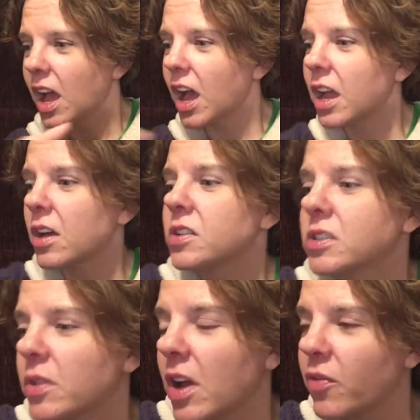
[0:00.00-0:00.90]
I
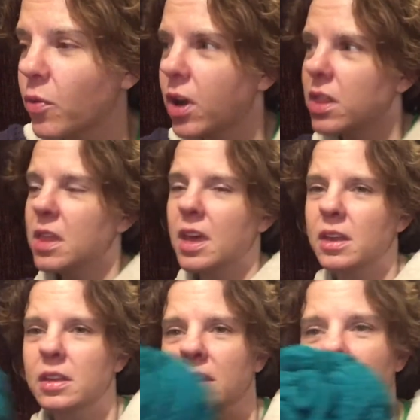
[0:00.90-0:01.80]
also have one
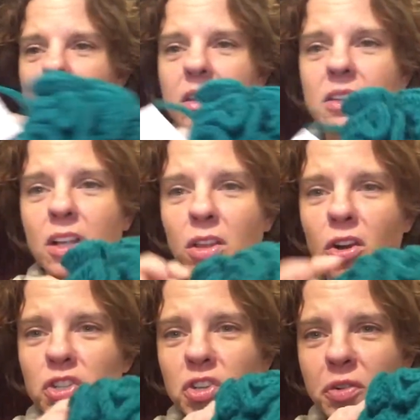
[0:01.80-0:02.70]
that is a
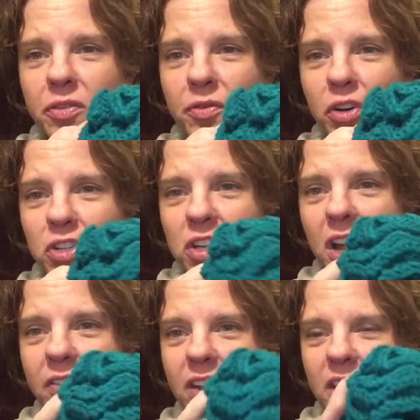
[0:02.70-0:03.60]
larger version
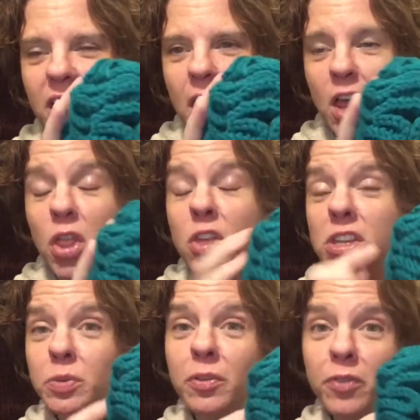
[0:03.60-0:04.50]
of it.
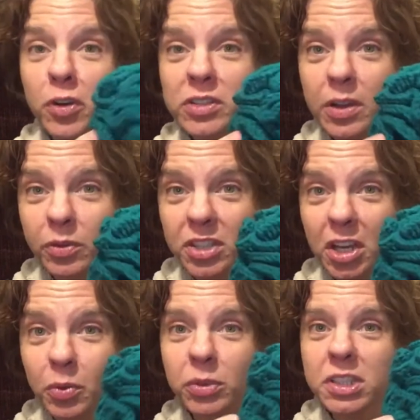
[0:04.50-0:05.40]
This one, folks, I will tell
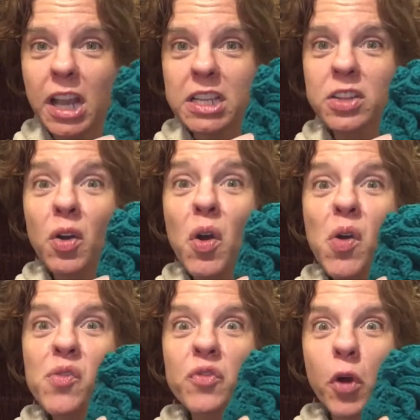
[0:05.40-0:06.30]
you, will take
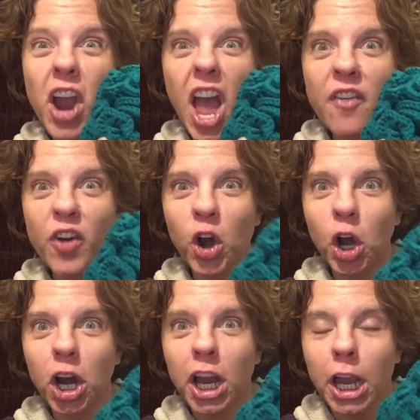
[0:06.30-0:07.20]
forever.
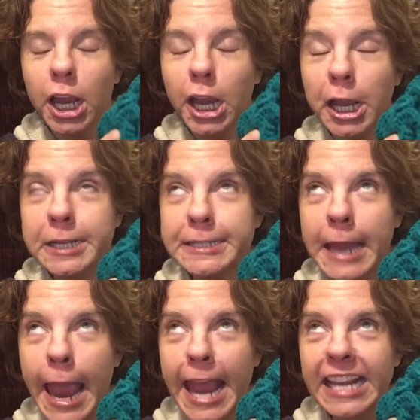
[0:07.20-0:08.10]
It
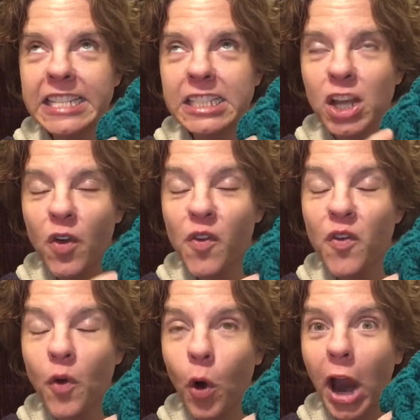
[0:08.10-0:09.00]
takes
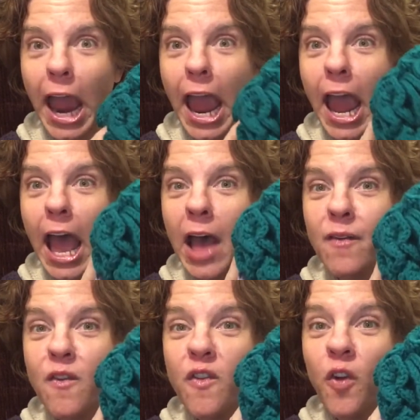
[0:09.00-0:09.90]

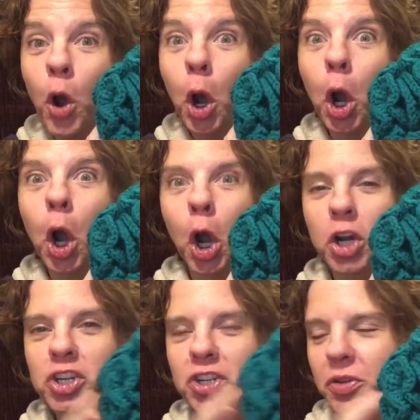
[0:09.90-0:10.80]

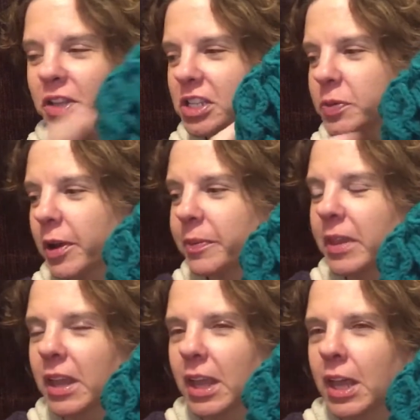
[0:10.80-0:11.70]
forever to do this one.
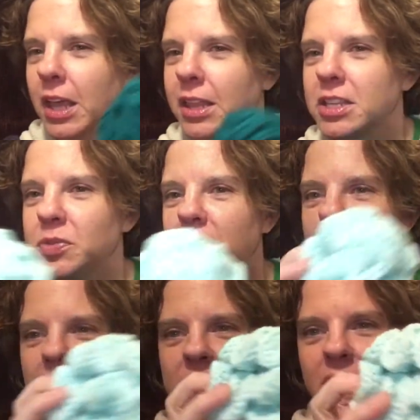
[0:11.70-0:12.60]
This
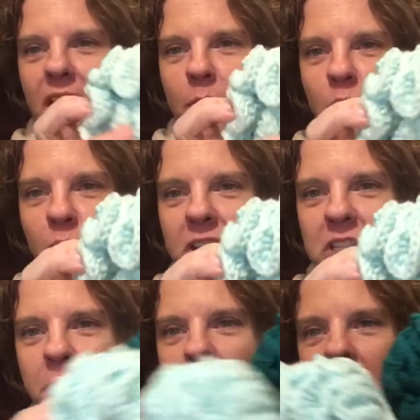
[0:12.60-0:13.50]
one is a lot more
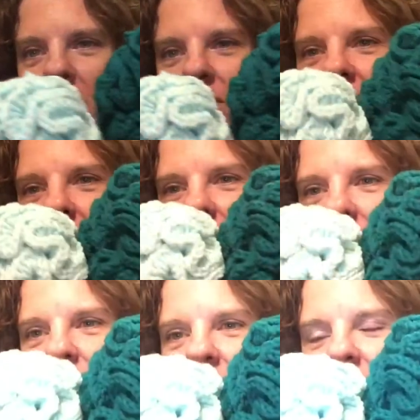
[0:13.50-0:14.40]
reasonable, and you can see the
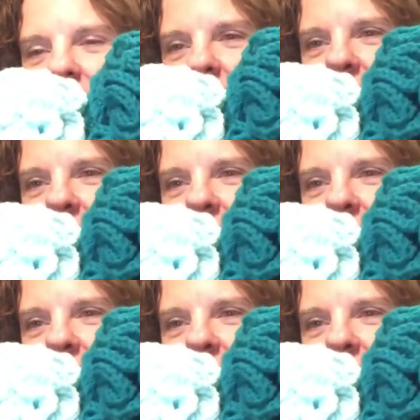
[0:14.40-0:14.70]
difference.